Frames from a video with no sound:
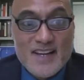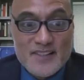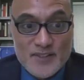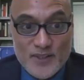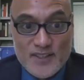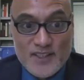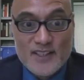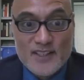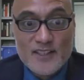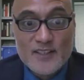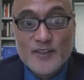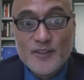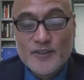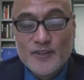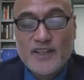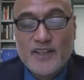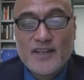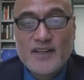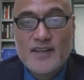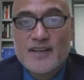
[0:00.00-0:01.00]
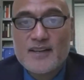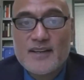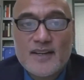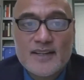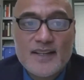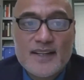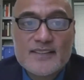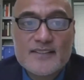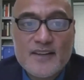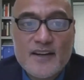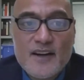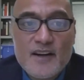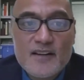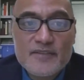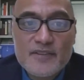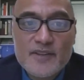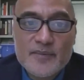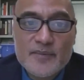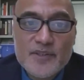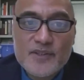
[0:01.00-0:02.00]
To conclude, I'd like to
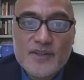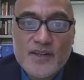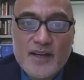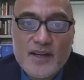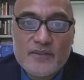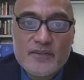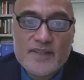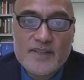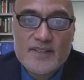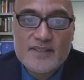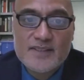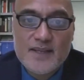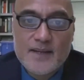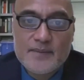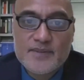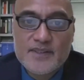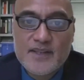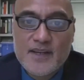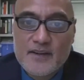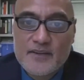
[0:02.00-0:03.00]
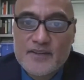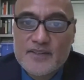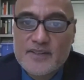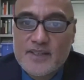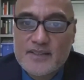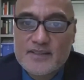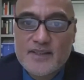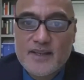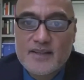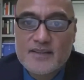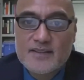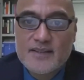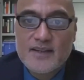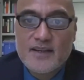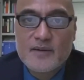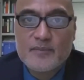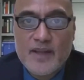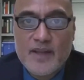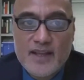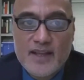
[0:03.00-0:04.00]
offer up two concrete steps Congress can take to
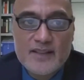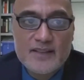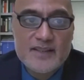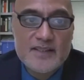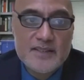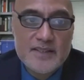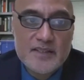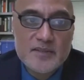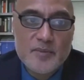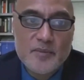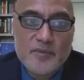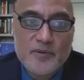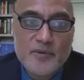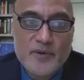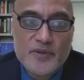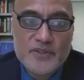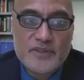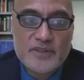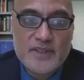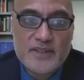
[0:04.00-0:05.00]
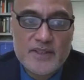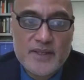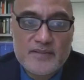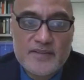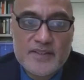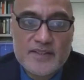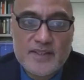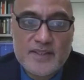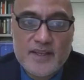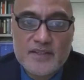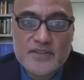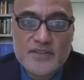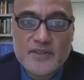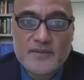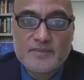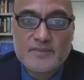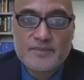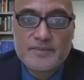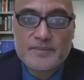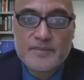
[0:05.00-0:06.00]
help end this disproportionate
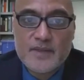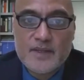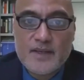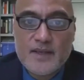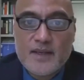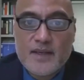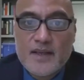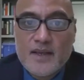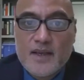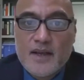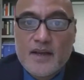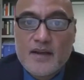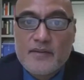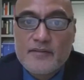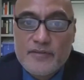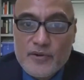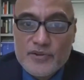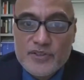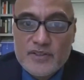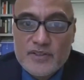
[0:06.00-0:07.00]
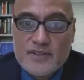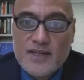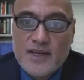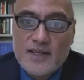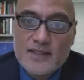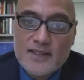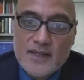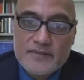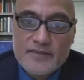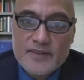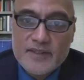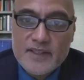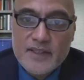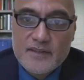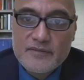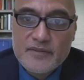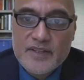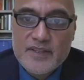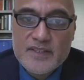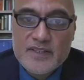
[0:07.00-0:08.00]
devastation. First, allot
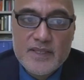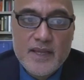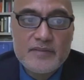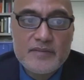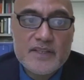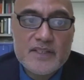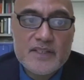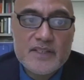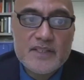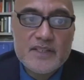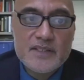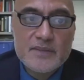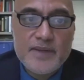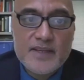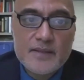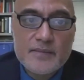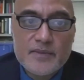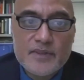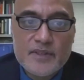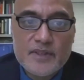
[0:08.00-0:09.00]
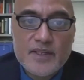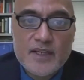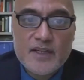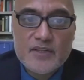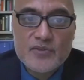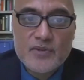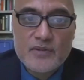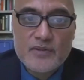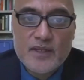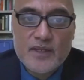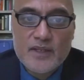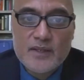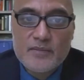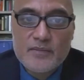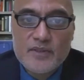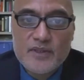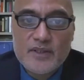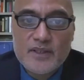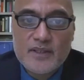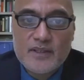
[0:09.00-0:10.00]
funding for this evidence-based,
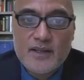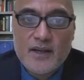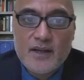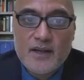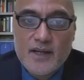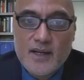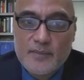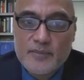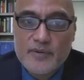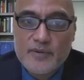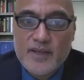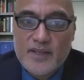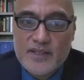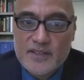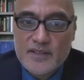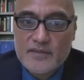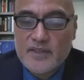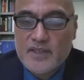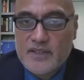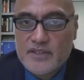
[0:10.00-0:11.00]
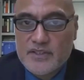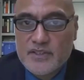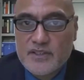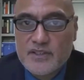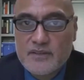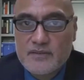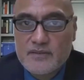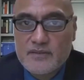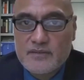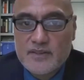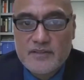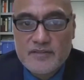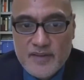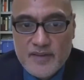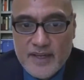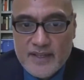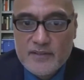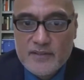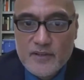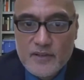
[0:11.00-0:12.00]
community-driven, comprehensive initiative to
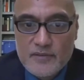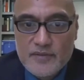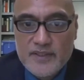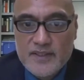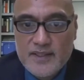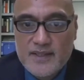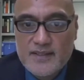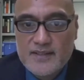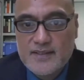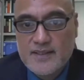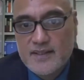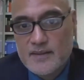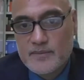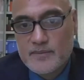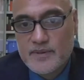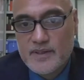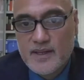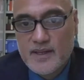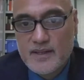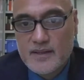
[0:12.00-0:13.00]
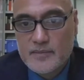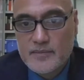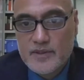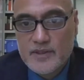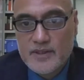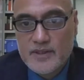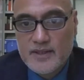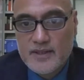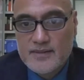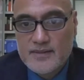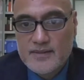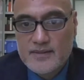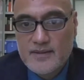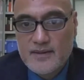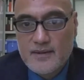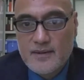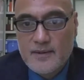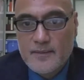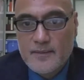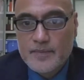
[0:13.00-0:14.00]
fight COVID-19 in PI communities.
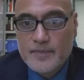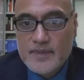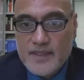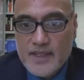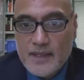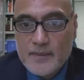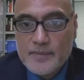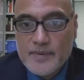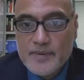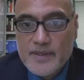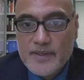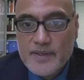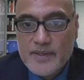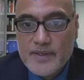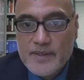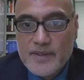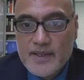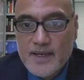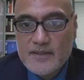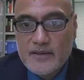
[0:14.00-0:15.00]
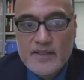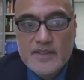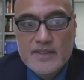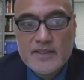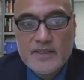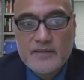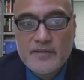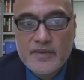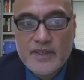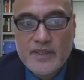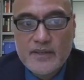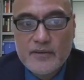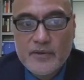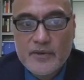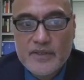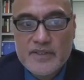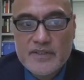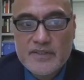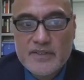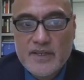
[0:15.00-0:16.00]
The NPICRT's convening
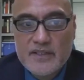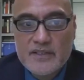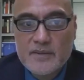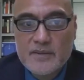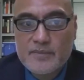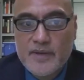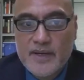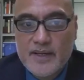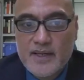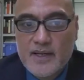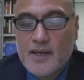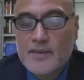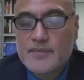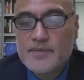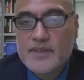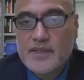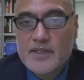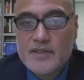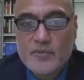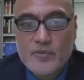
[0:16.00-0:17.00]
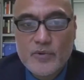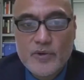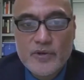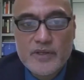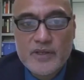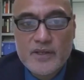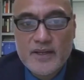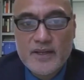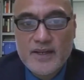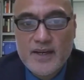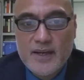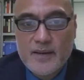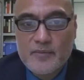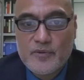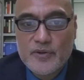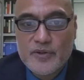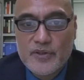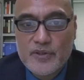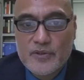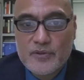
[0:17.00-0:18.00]
organization, PI-CoPCE, is working on an
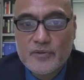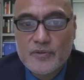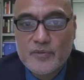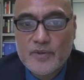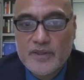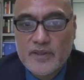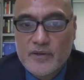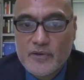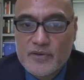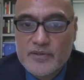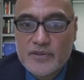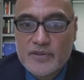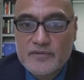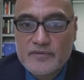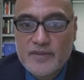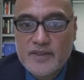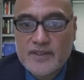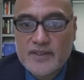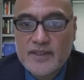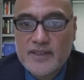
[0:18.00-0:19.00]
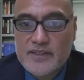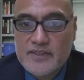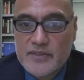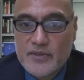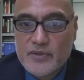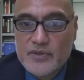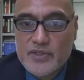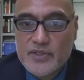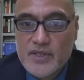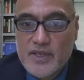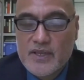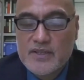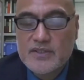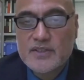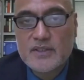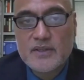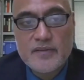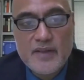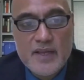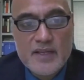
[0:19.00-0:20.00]
MOU with the HRSA-funded
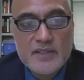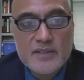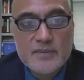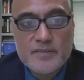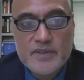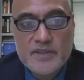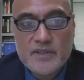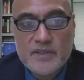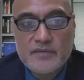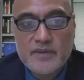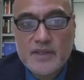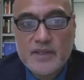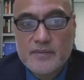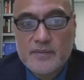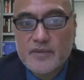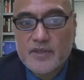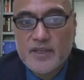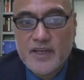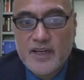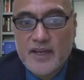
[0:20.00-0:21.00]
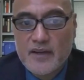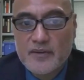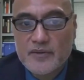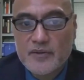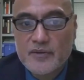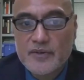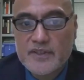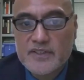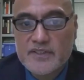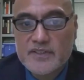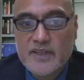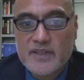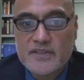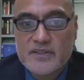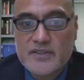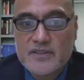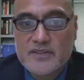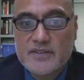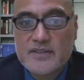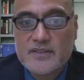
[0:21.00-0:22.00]
Association of Asian Pacific Community Health
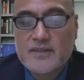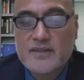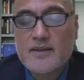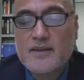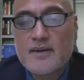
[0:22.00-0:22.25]
Organizations.